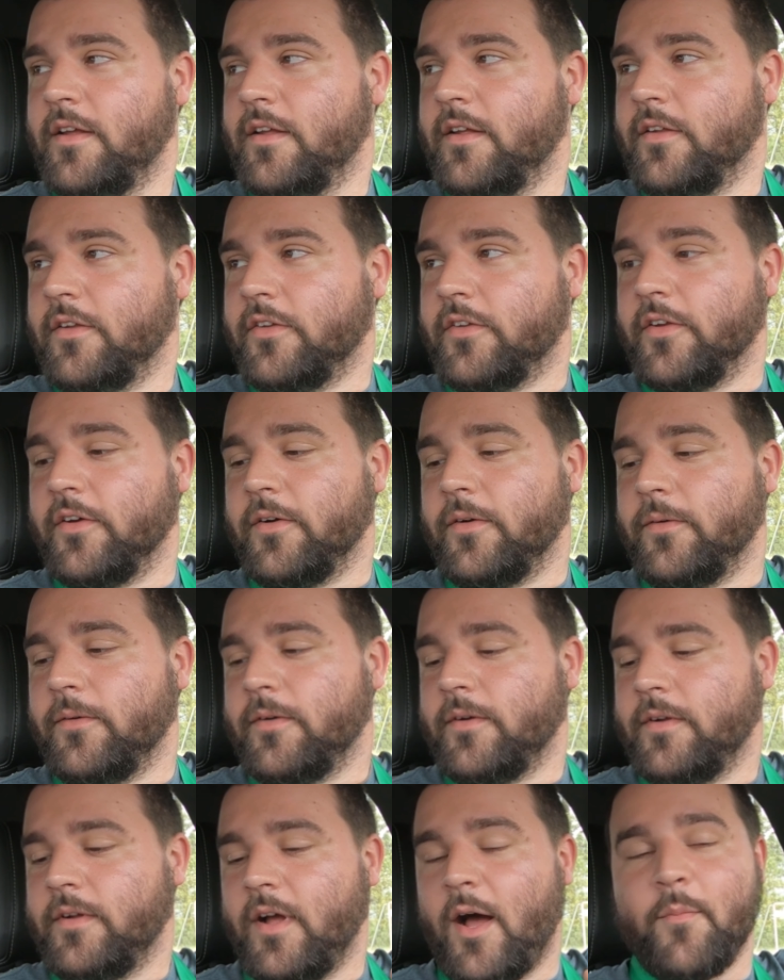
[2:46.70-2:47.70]
So
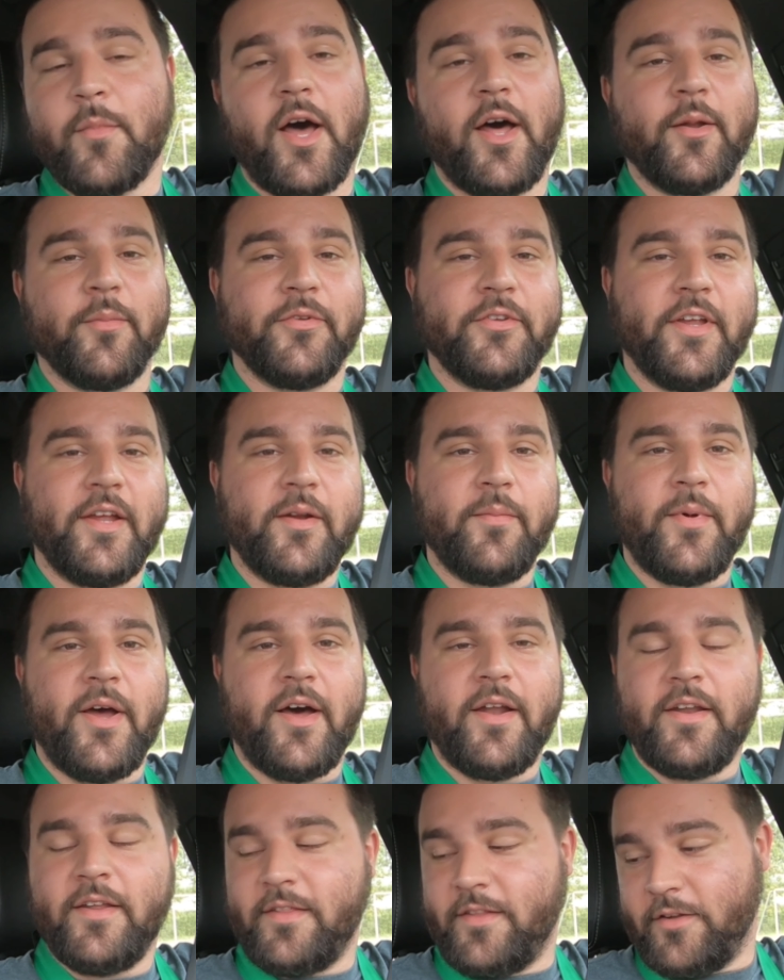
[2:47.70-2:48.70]
I'm not upset
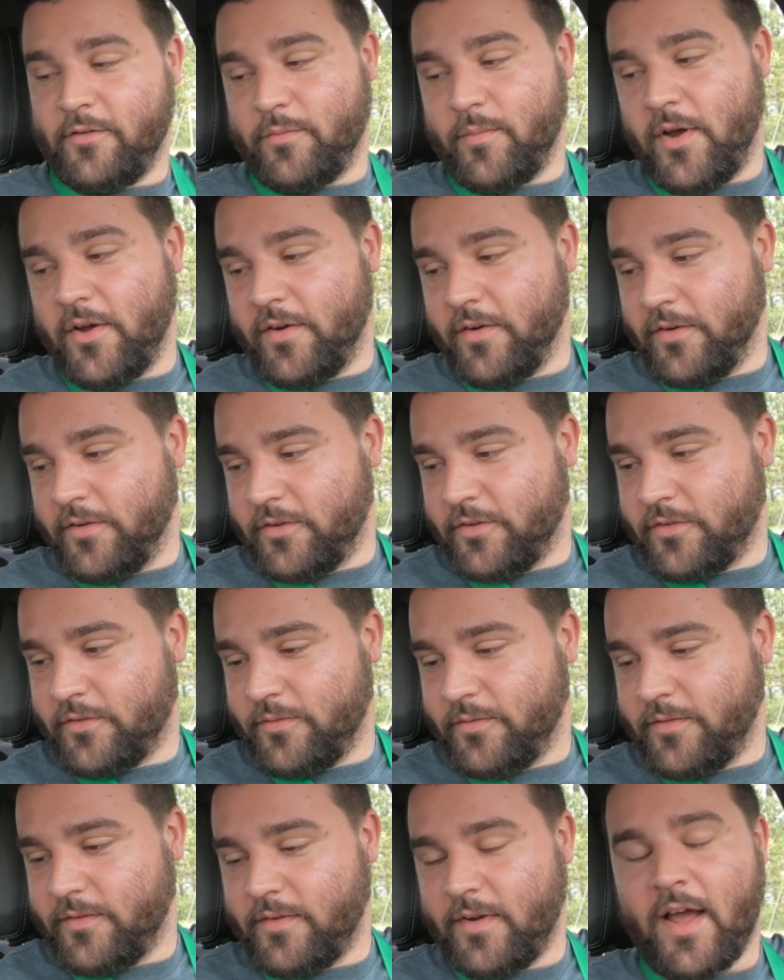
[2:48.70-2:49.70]
about it. These motors,
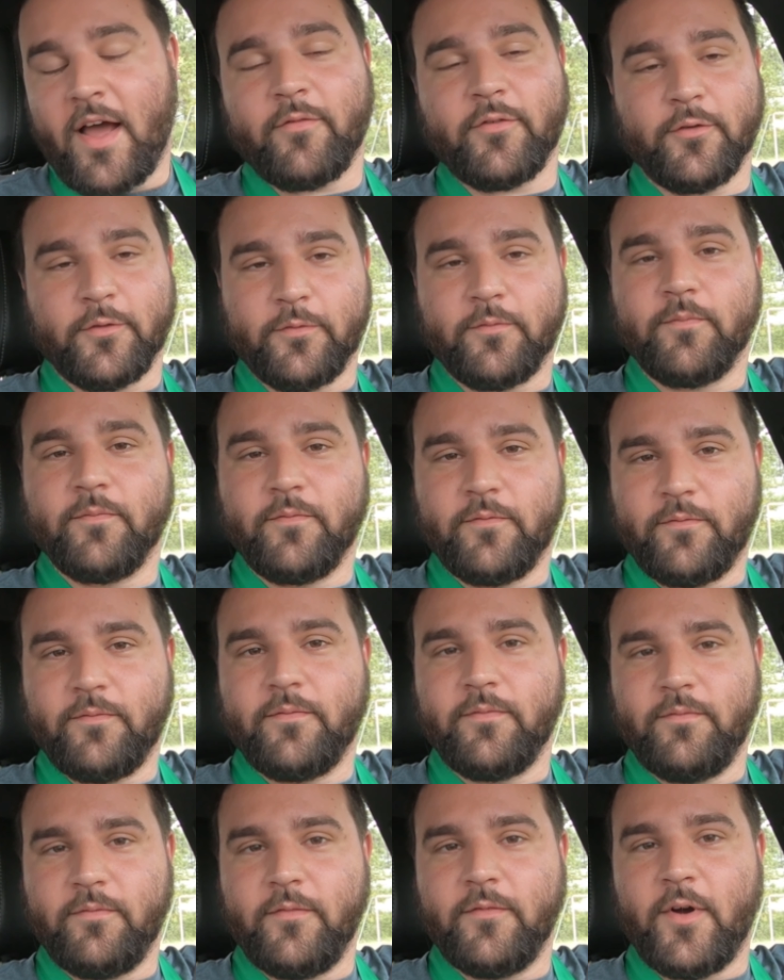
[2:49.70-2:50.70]
after
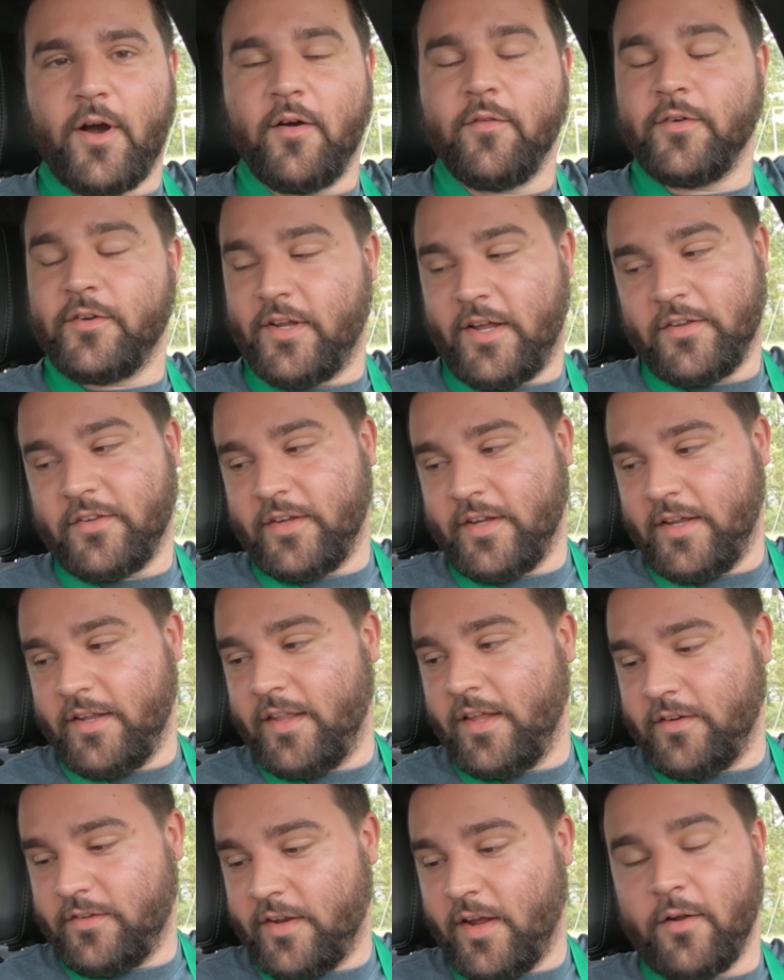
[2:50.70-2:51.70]
hover testing it,
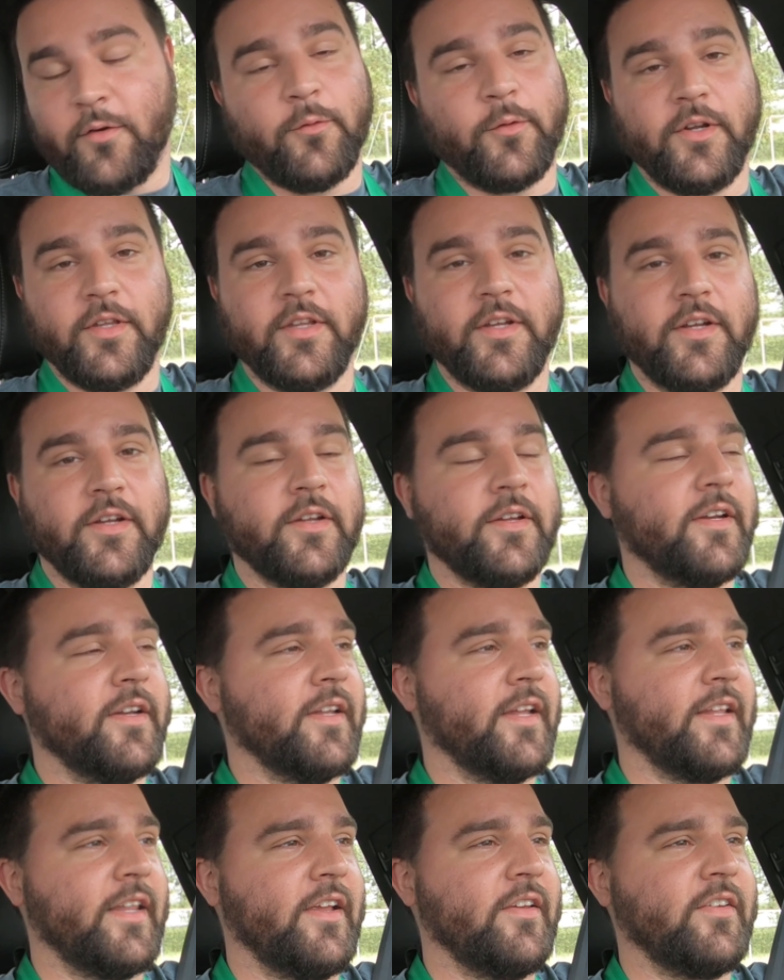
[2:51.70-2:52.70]
they sound really
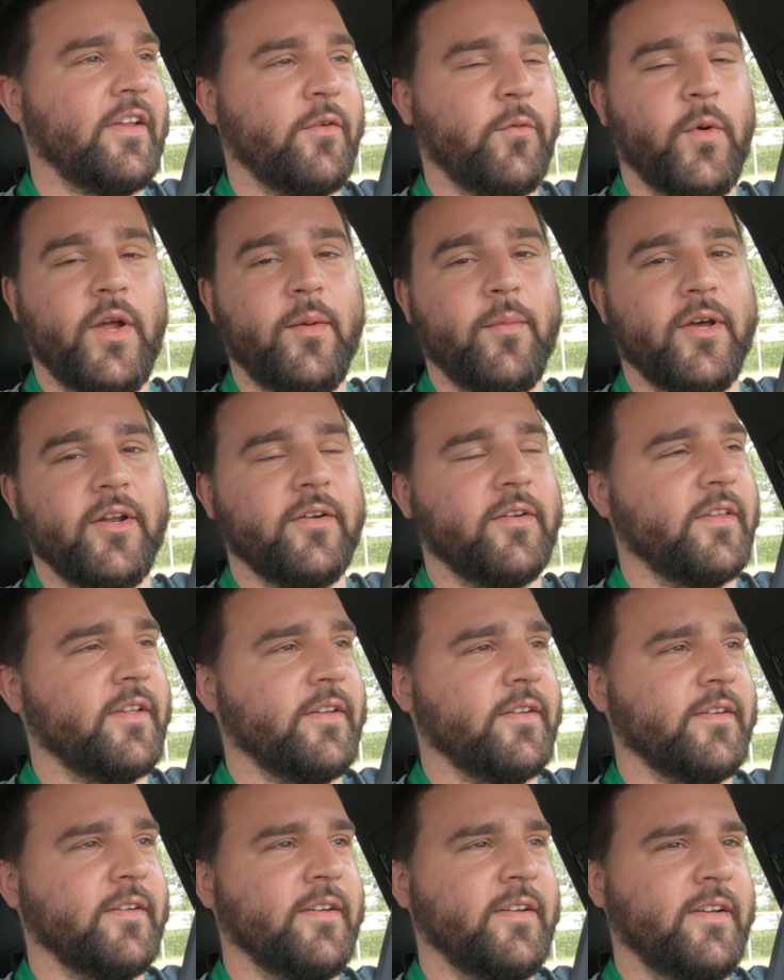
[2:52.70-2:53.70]
good. Like, they sound way better
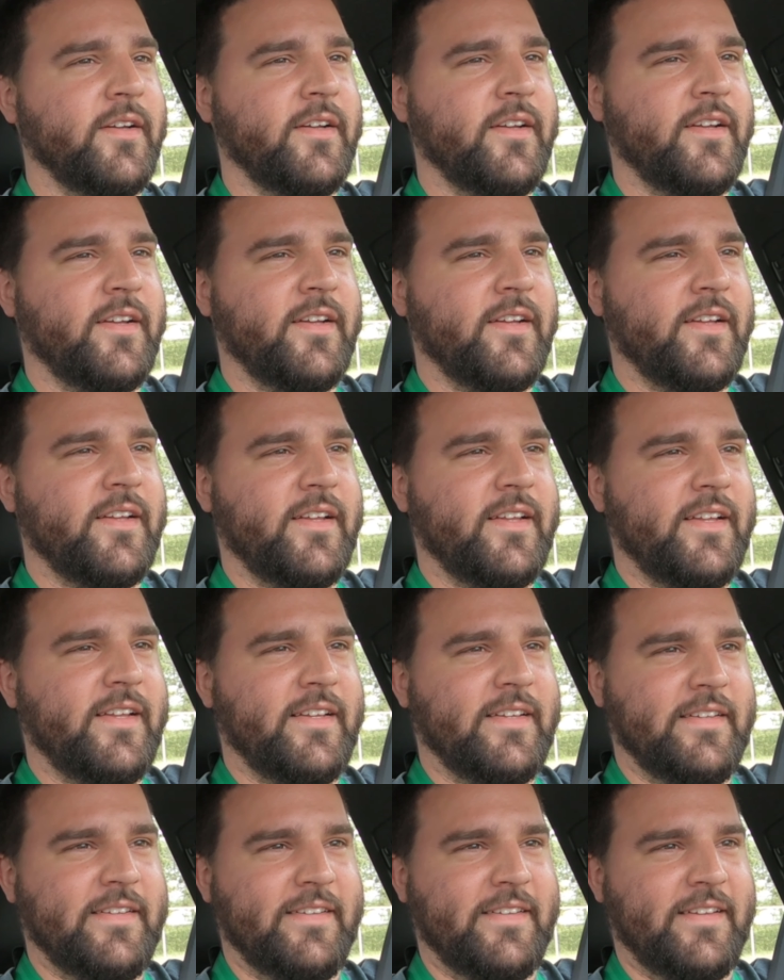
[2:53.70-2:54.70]

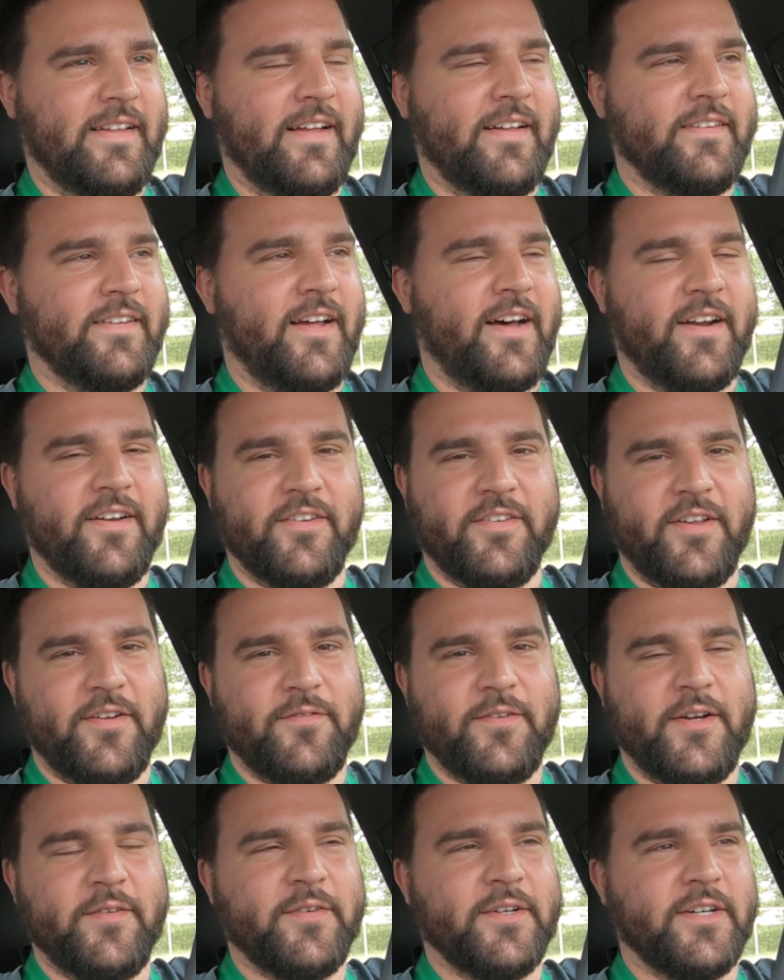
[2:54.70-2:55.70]
than a lot of
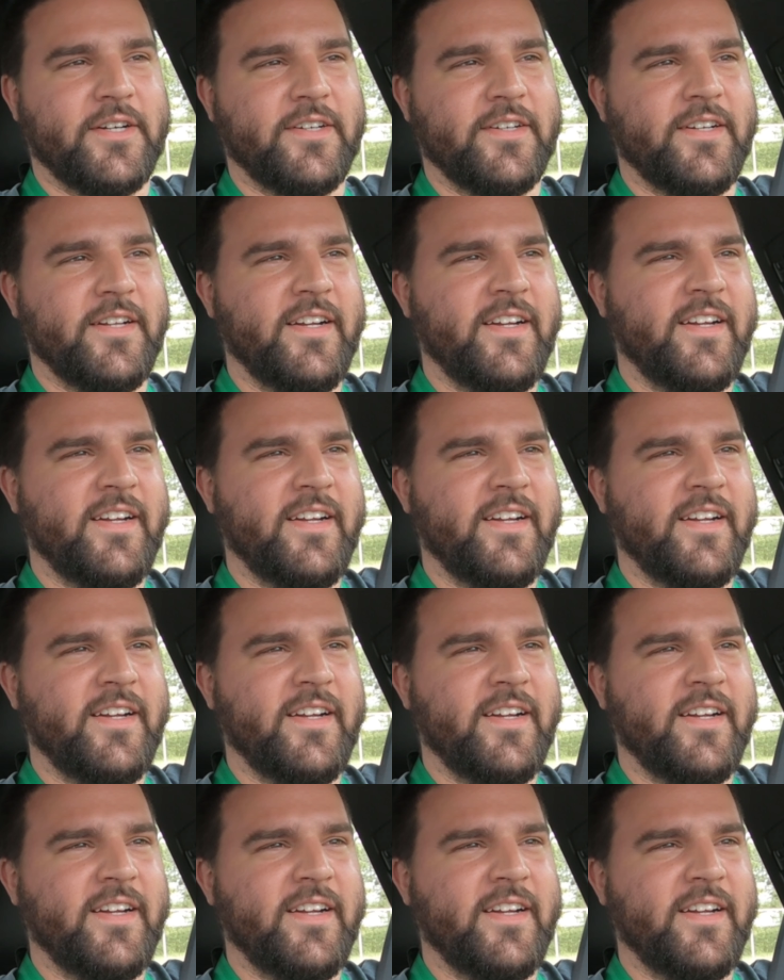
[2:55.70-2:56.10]
stuff I've heard.